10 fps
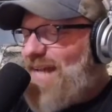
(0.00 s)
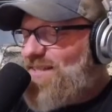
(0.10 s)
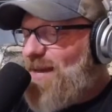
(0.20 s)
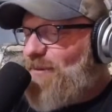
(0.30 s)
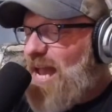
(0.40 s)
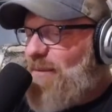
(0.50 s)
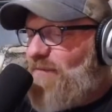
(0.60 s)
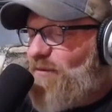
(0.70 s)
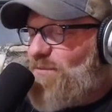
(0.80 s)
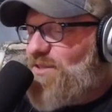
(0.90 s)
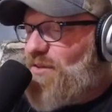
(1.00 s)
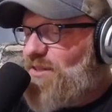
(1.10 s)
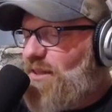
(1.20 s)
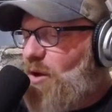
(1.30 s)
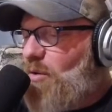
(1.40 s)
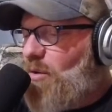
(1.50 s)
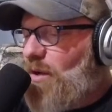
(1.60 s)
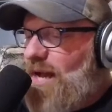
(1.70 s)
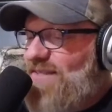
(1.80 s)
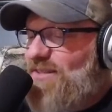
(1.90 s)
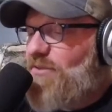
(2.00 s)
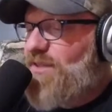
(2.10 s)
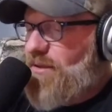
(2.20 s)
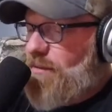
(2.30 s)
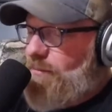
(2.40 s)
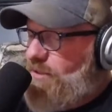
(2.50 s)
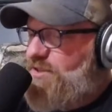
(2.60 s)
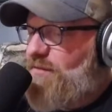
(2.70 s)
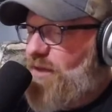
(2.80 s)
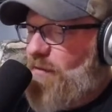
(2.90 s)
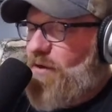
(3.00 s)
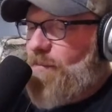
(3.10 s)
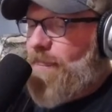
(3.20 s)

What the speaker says: A tip came in from Searcy local. I'm going to start that over.